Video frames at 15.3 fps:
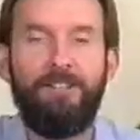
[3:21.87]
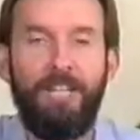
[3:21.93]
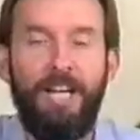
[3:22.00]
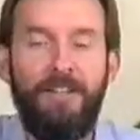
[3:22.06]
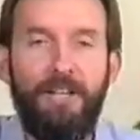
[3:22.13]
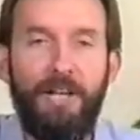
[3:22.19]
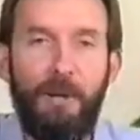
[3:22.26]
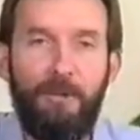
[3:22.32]

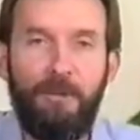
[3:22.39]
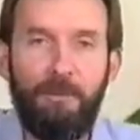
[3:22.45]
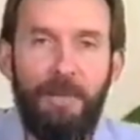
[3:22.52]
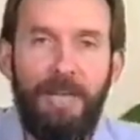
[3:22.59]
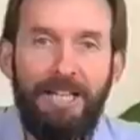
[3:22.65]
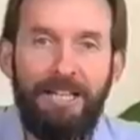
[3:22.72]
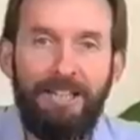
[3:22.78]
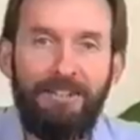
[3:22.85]
The sound that I was
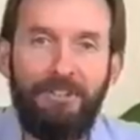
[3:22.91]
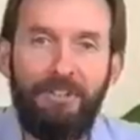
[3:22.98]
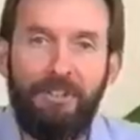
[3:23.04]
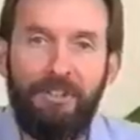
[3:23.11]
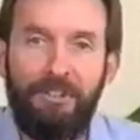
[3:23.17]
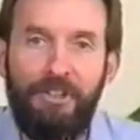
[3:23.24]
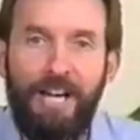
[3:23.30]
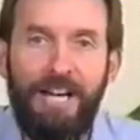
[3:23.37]
making
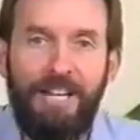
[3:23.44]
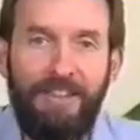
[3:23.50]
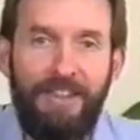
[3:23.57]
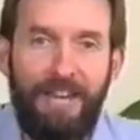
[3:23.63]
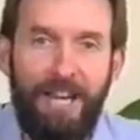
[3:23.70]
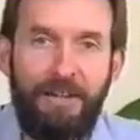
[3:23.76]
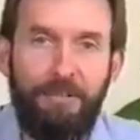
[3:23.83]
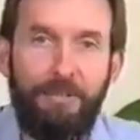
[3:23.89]
to
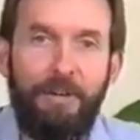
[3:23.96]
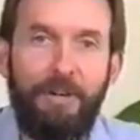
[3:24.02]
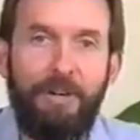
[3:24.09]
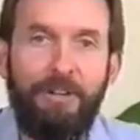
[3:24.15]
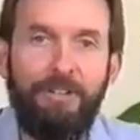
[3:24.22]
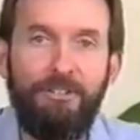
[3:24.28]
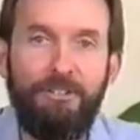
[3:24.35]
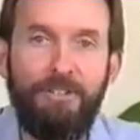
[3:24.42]
create that
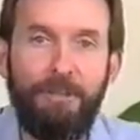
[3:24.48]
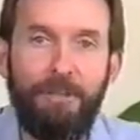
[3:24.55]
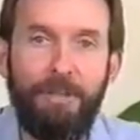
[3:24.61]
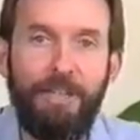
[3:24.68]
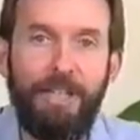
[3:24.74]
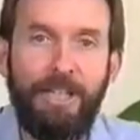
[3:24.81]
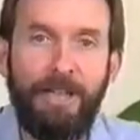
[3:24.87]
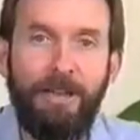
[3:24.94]
was
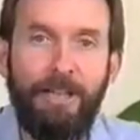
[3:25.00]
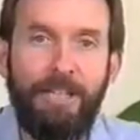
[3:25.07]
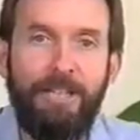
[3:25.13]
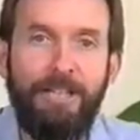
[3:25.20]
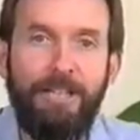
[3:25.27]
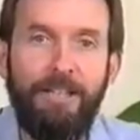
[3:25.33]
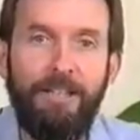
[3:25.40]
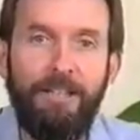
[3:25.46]
simply
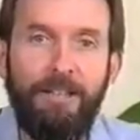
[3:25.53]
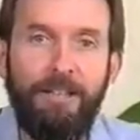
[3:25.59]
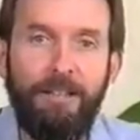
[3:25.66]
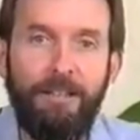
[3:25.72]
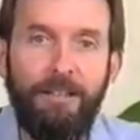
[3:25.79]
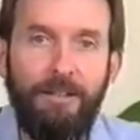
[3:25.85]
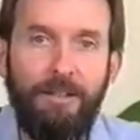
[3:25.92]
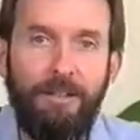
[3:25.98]
going
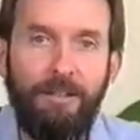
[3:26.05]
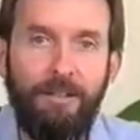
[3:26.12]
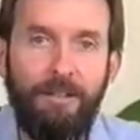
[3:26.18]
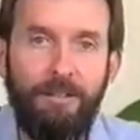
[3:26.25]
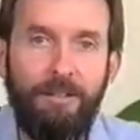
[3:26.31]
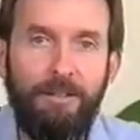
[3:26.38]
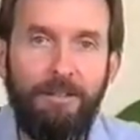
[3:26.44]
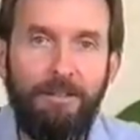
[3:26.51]

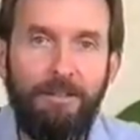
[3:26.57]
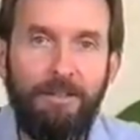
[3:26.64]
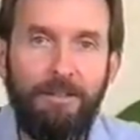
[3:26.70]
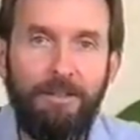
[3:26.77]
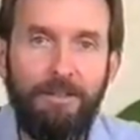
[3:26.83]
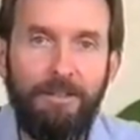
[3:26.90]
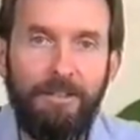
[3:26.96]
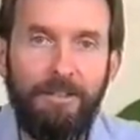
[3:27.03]
boop, boop,
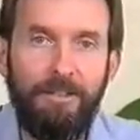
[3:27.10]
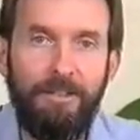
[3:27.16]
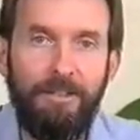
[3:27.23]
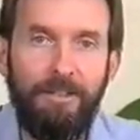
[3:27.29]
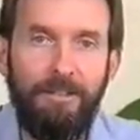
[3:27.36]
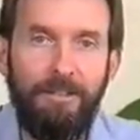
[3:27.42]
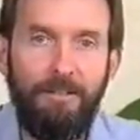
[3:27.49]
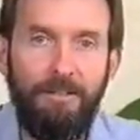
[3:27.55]

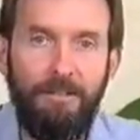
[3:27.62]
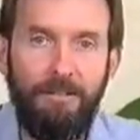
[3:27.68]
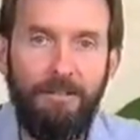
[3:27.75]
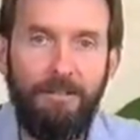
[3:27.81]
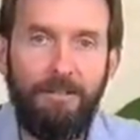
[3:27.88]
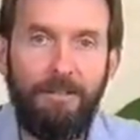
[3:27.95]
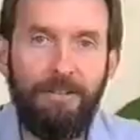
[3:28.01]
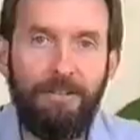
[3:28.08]
boop,
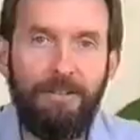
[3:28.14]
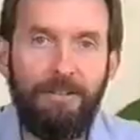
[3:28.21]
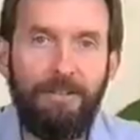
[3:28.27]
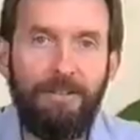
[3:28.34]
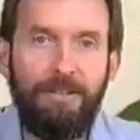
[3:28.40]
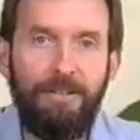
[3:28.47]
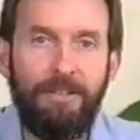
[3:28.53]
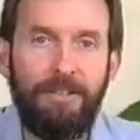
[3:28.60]

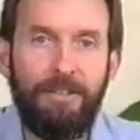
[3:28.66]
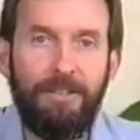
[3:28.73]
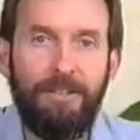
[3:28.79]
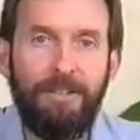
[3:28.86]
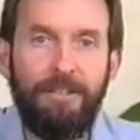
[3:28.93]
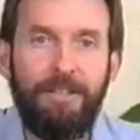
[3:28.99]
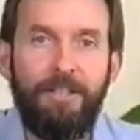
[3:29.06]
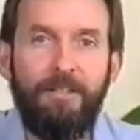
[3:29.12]

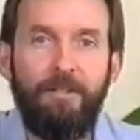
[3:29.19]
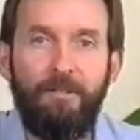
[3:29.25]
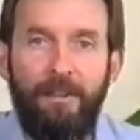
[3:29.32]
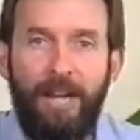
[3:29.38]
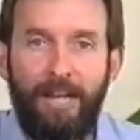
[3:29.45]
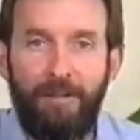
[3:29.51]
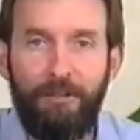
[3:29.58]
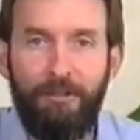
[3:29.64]
boop. And in
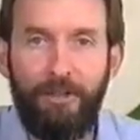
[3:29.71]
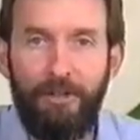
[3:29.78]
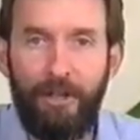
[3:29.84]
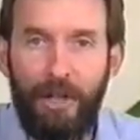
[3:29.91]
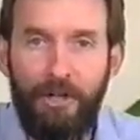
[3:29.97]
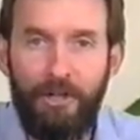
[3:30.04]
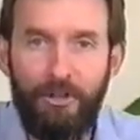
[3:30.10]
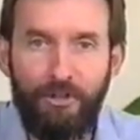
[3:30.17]
fact, if you
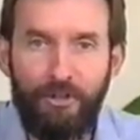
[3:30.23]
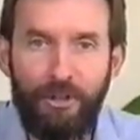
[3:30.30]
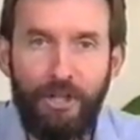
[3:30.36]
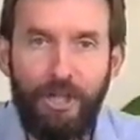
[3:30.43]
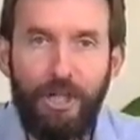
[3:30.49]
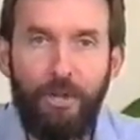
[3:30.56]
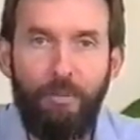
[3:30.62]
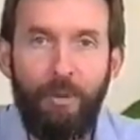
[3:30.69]
notice,
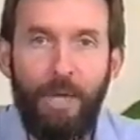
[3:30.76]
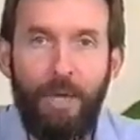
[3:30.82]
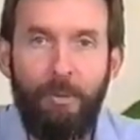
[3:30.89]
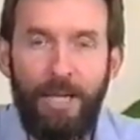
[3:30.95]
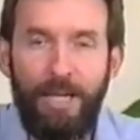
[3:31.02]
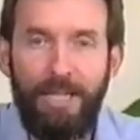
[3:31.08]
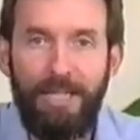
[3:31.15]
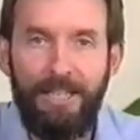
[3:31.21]
when
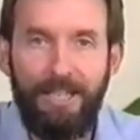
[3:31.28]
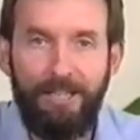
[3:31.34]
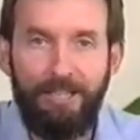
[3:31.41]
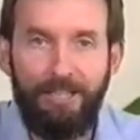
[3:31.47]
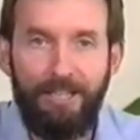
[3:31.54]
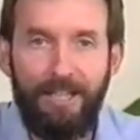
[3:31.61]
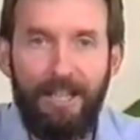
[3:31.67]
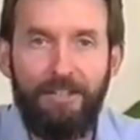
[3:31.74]
I make any
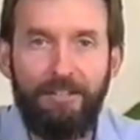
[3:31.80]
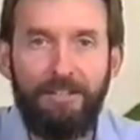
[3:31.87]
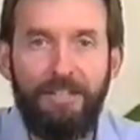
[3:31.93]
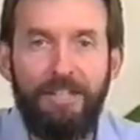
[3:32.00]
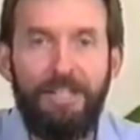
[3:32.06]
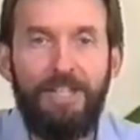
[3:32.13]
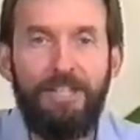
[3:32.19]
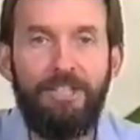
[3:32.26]
sounds,
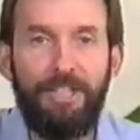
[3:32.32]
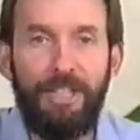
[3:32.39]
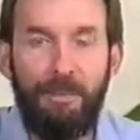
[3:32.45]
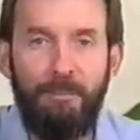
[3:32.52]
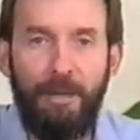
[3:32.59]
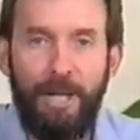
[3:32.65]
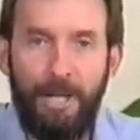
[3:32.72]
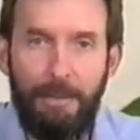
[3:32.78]
I need to
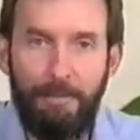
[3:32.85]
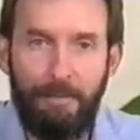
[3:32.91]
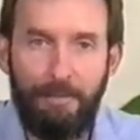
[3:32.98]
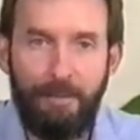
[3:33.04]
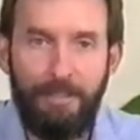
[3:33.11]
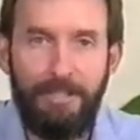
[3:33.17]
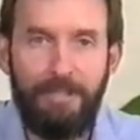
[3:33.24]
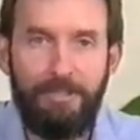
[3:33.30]
keep my lips
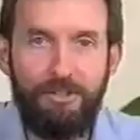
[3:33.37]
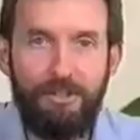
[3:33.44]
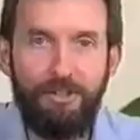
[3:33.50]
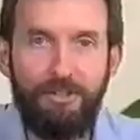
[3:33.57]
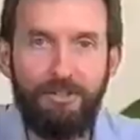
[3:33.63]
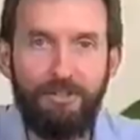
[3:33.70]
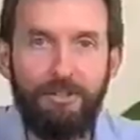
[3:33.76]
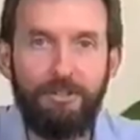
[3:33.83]
very
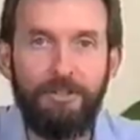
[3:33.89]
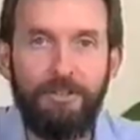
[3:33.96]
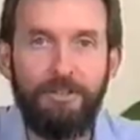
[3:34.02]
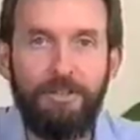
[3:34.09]
still,